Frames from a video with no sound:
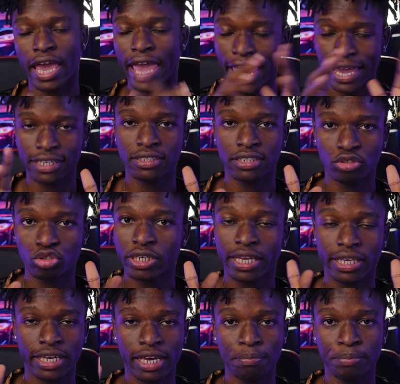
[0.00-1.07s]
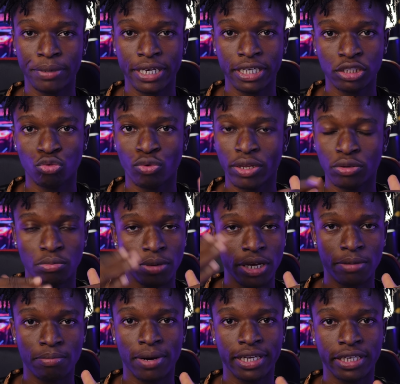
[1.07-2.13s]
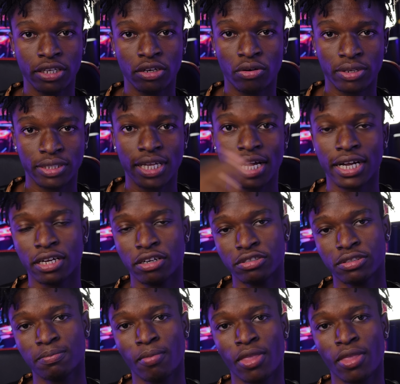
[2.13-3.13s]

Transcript: and you can get paid when you make money on that account.